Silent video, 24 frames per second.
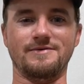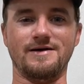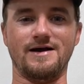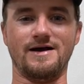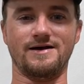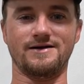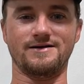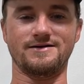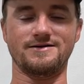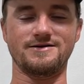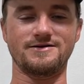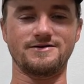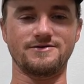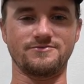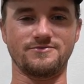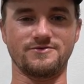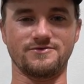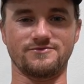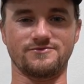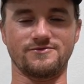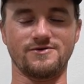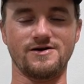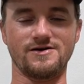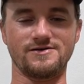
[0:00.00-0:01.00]
I hunted
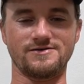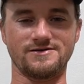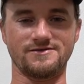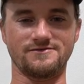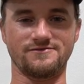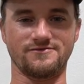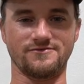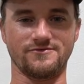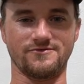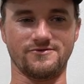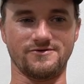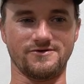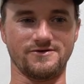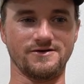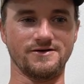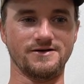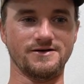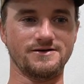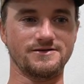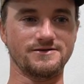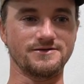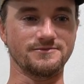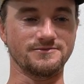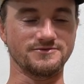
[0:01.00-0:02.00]
with Rodney for
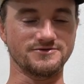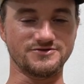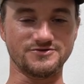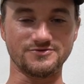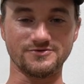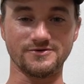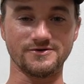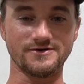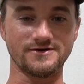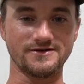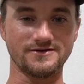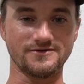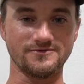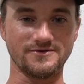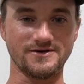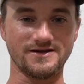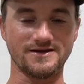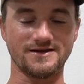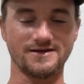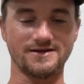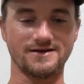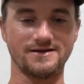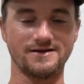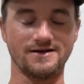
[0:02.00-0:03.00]
the majority of the
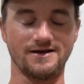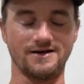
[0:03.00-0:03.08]
weekend.